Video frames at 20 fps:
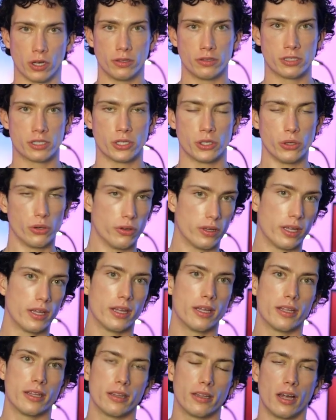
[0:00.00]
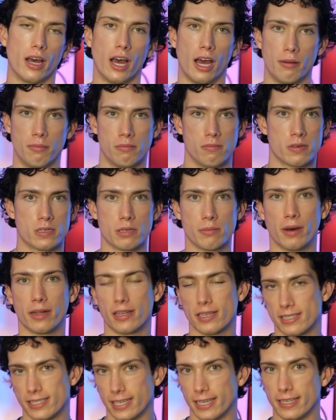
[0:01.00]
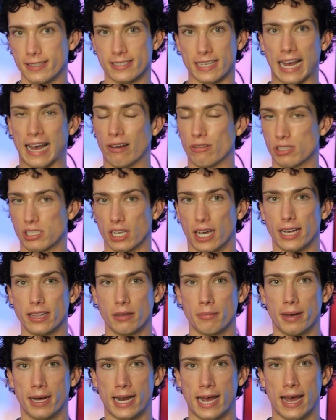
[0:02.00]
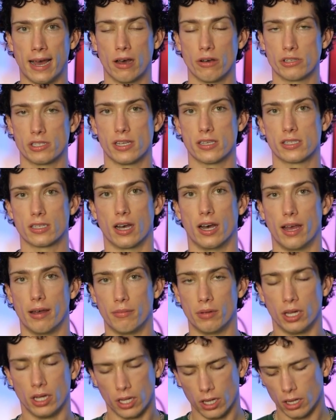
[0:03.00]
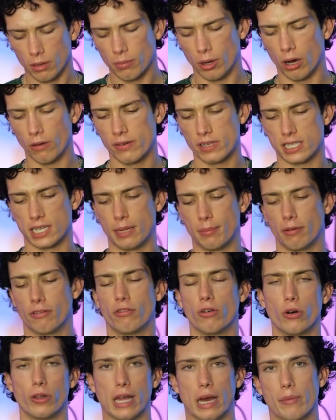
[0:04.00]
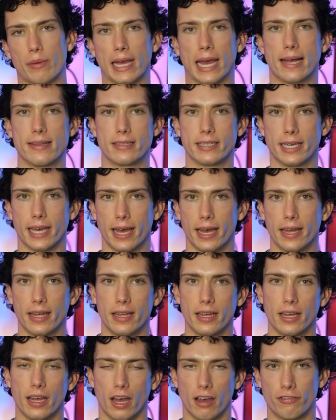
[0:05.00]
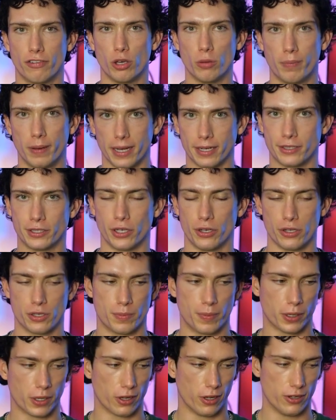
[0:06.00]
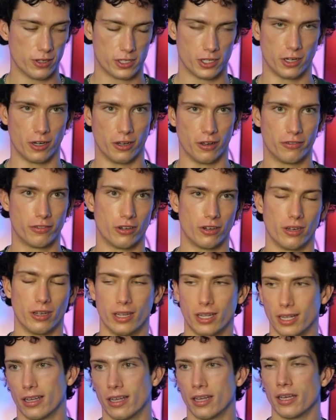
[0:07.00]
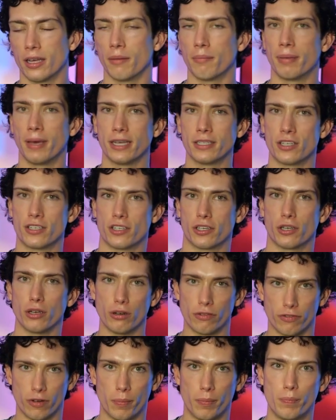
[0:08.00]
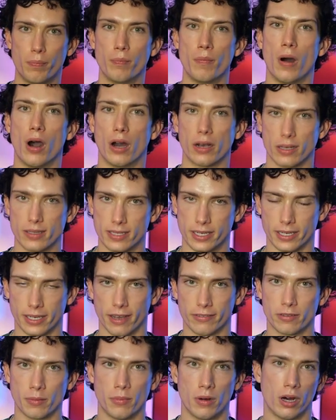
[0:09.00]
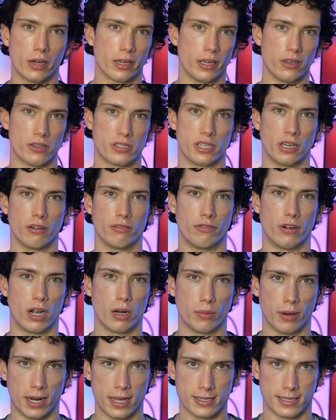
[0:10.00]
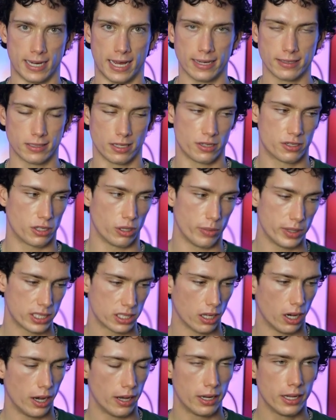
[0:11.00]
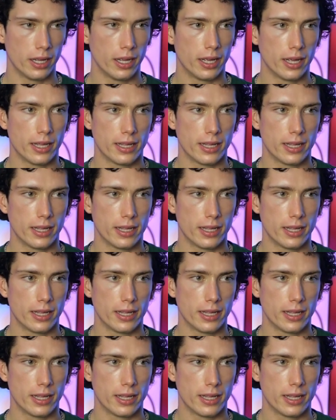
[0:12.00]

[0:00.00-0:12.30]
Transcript: on to some other scenes outside the manor house this time. But obviously, before that, we had to get a few pictures because, you know, if you're... Pictures are good for marketing. You have to market yourself very well as an actor. So we started